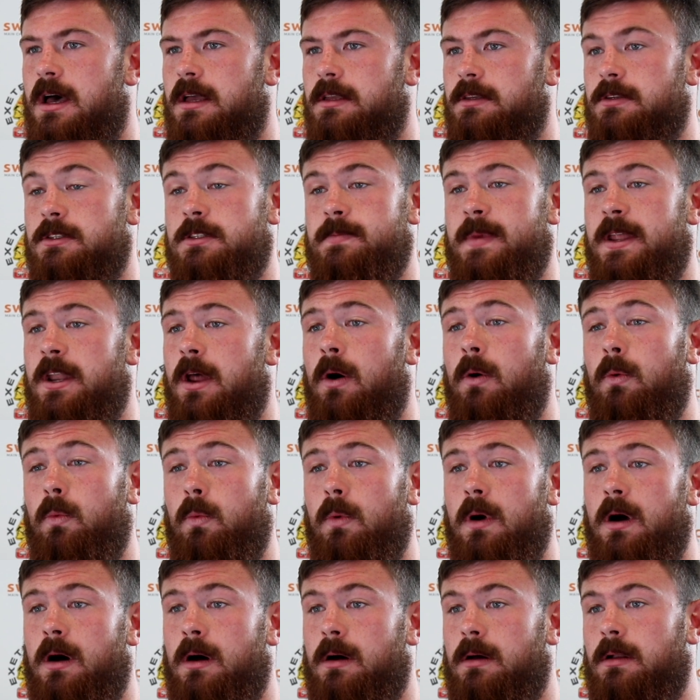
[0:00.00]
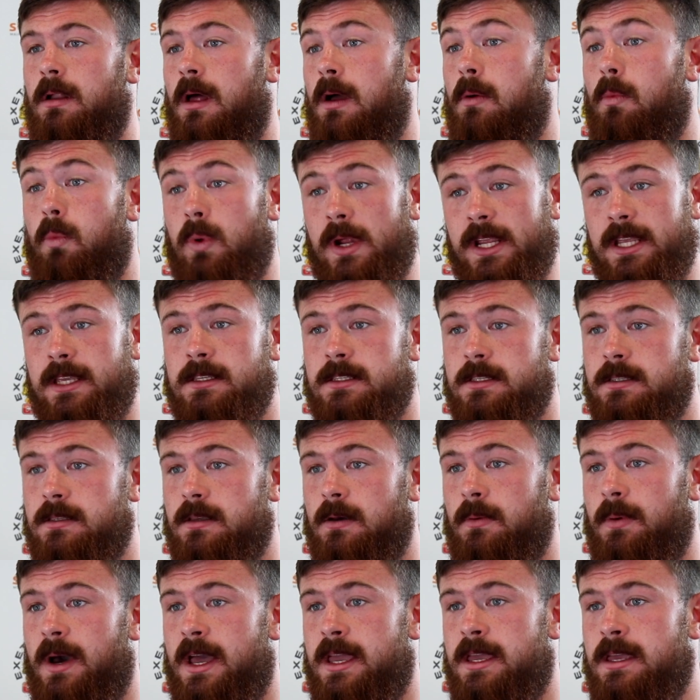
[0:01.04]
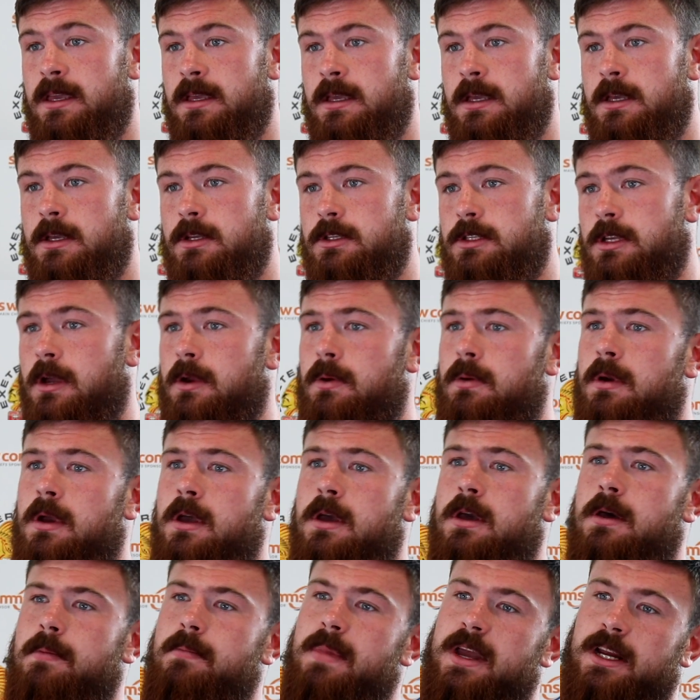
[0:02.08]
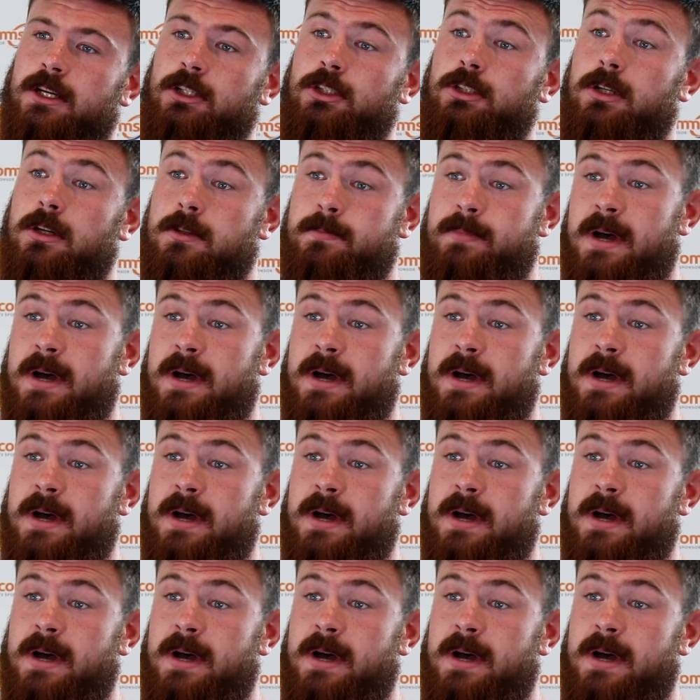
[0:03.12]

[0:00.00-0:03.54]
you spend a whole weeks away. So making sure I was